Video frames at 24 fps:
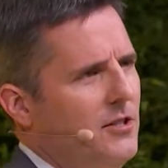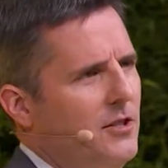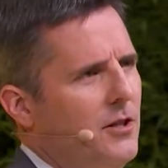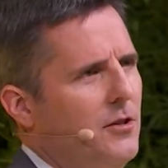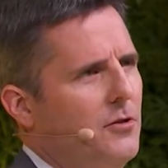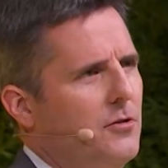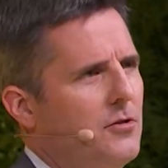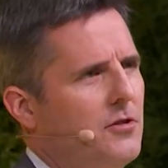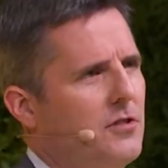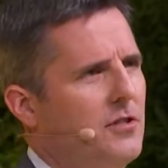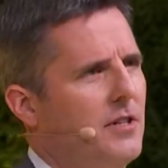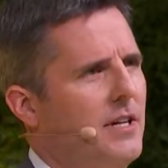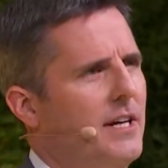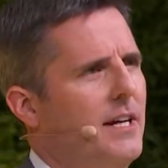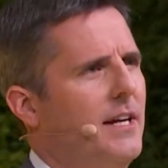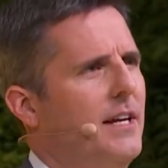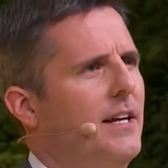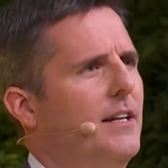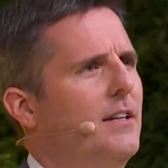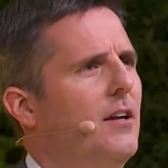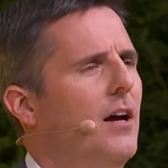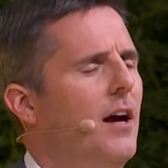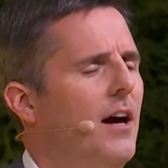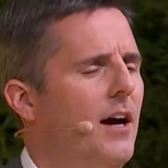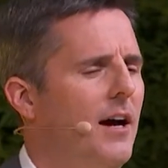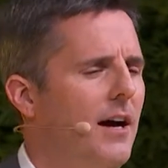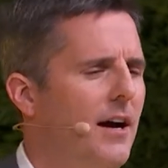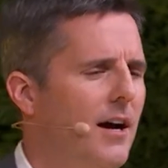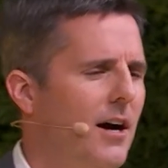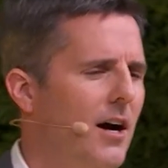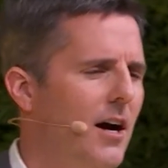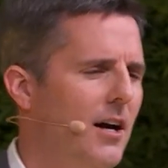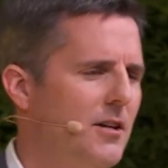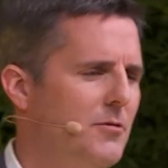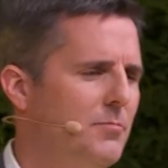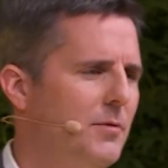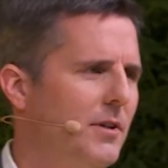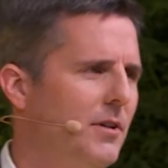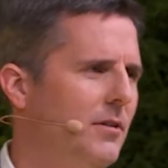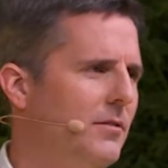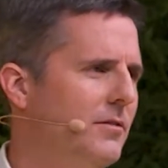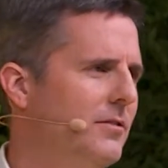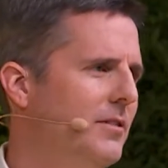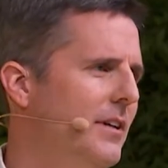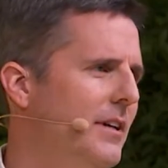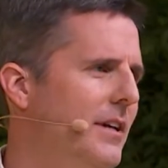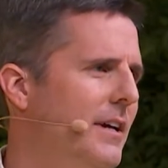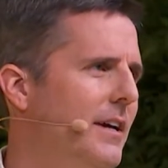in use in uh,
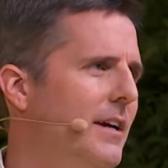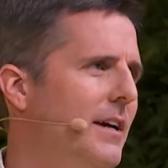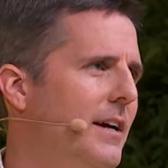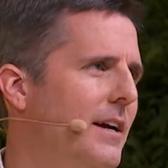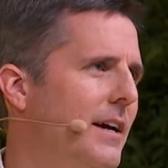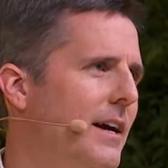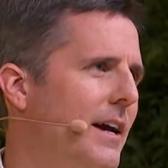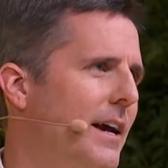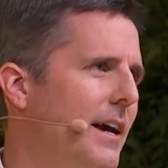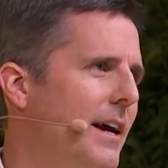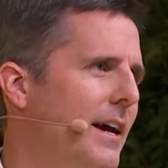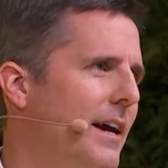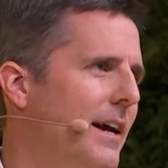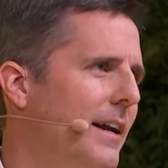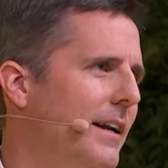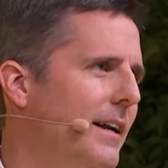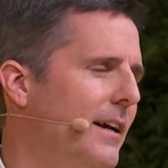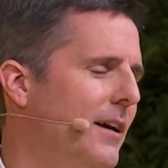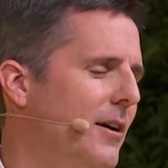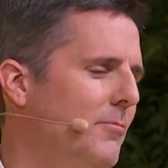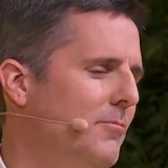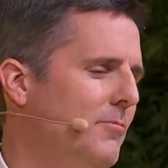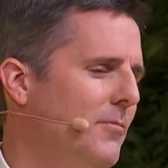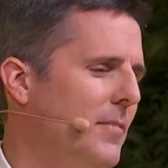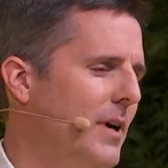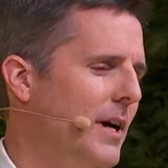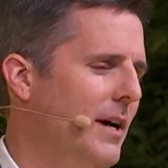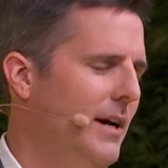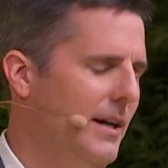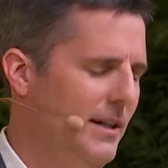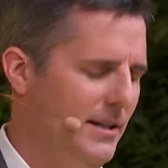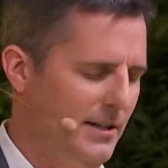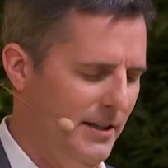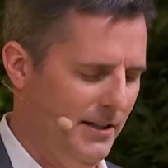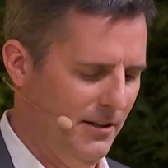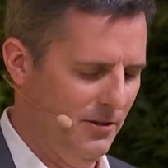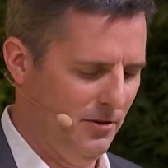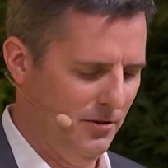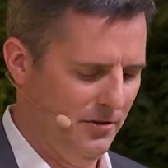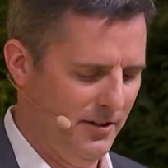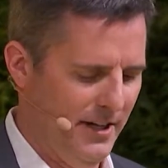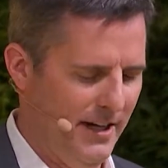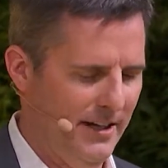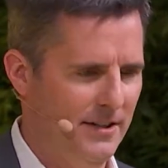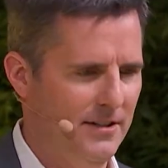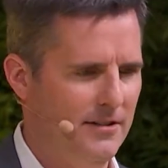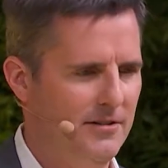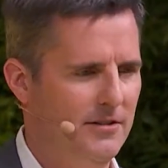hospitals and um, uh, clinical
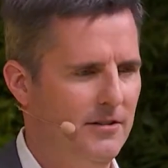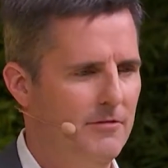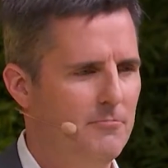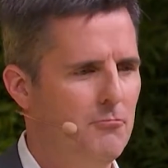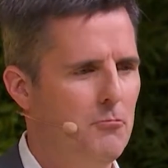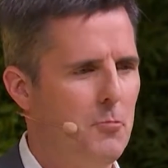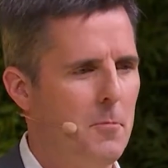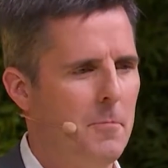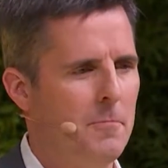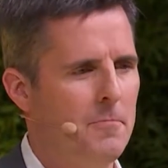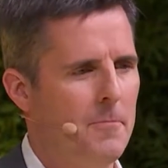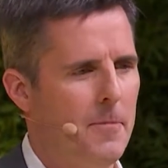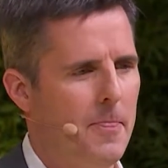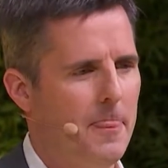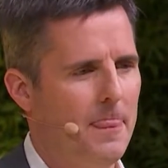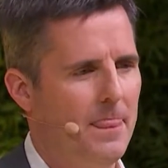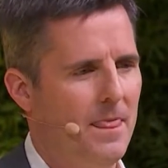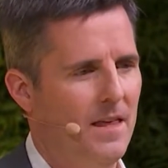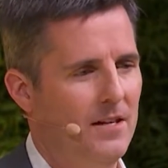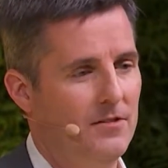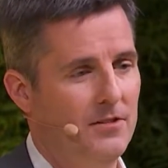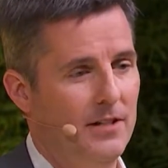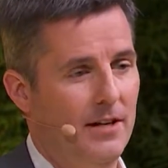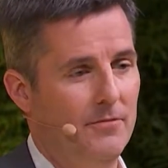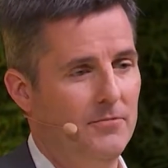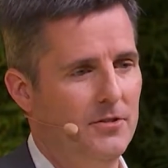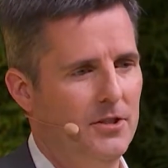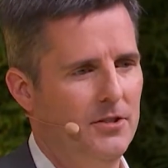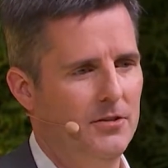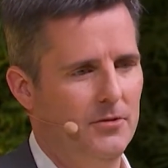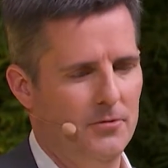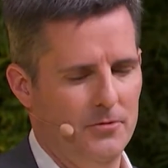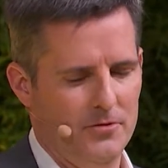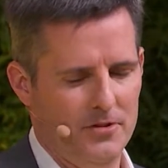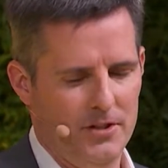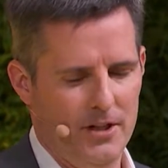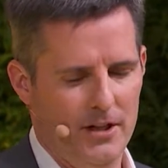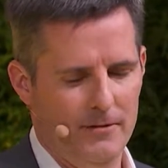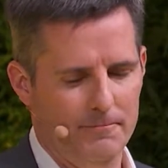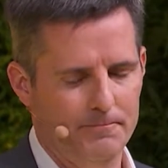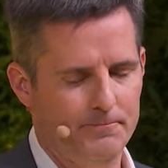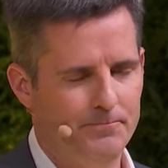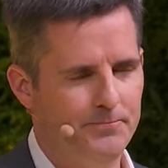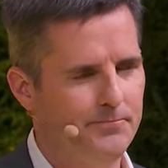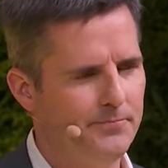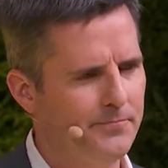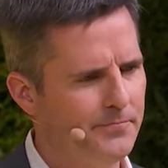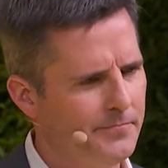settings and stuff too. So
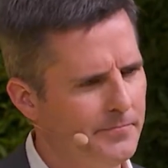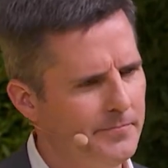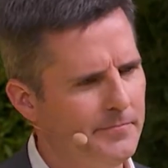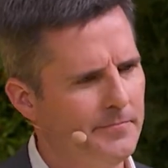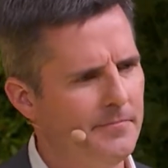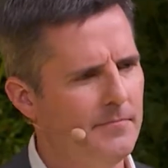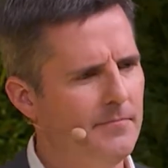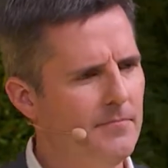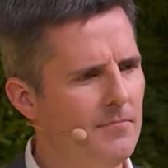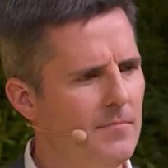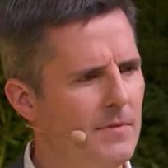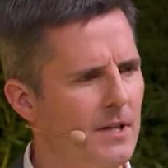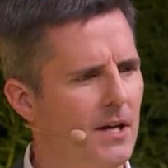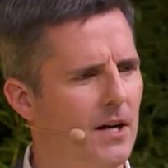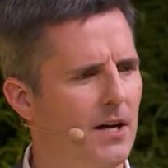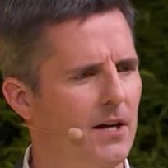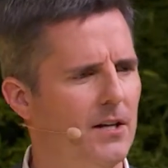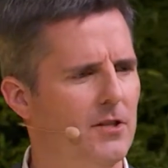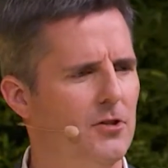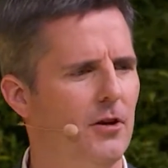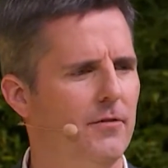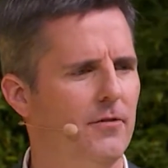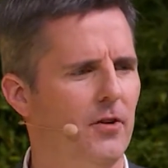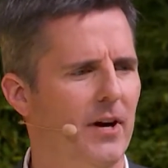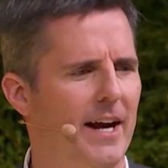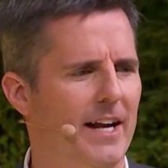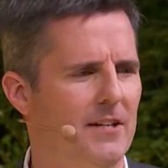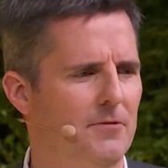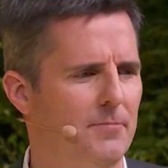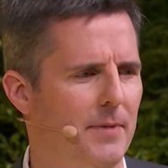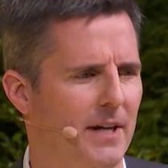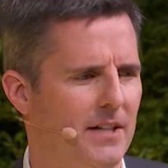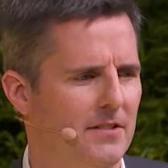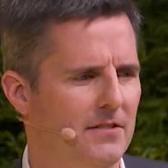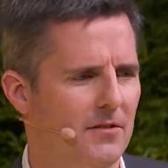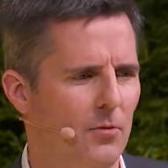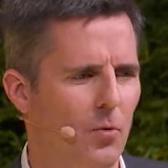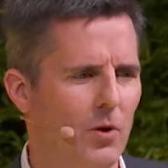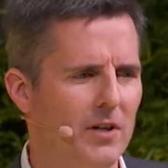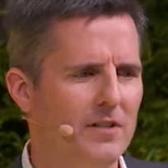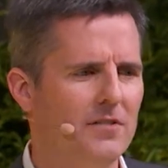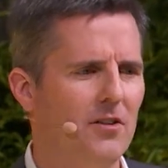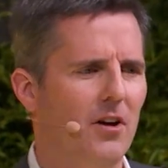two of our aspects. So what